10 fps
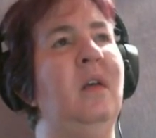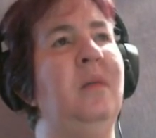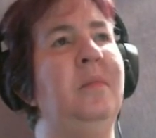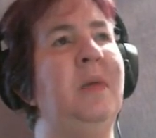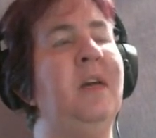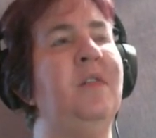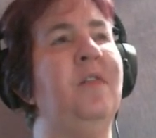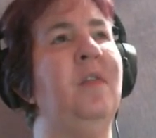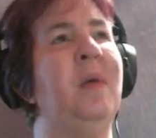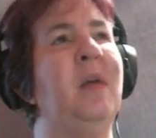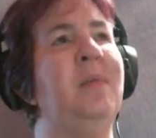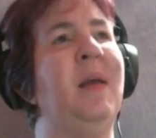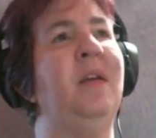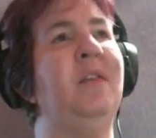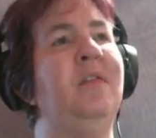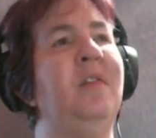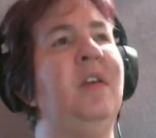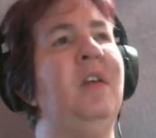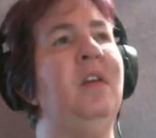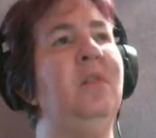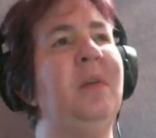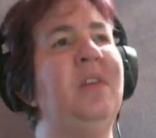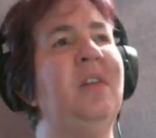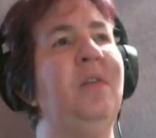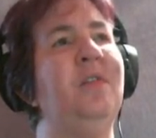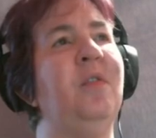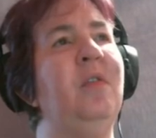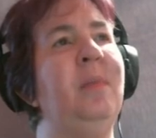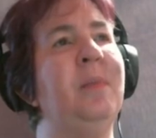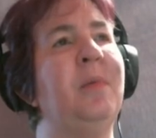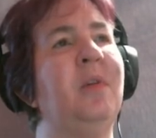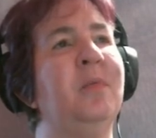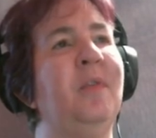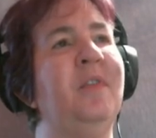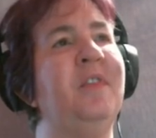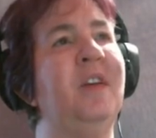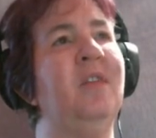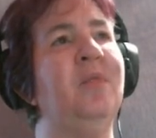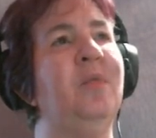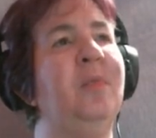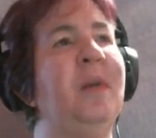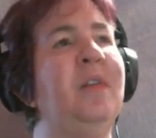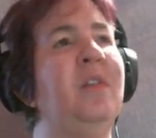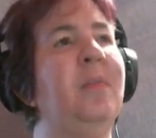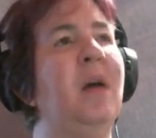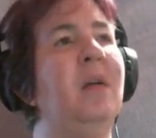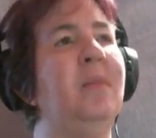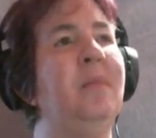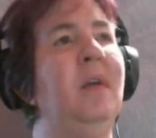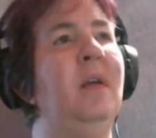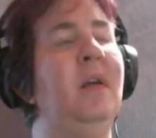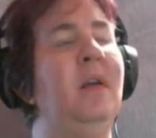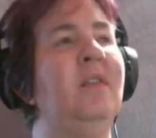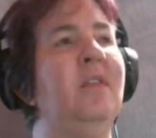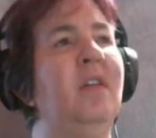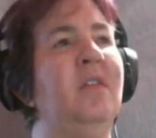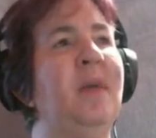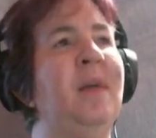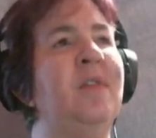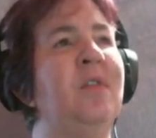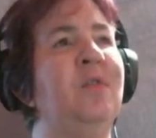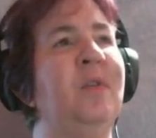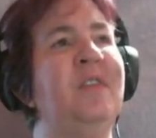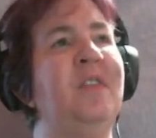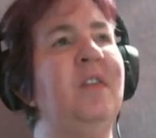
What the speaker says: Because of the mathematics of the cube, it's always going to be a multiple of 6, which means the bottom, as long as we haven't twisted the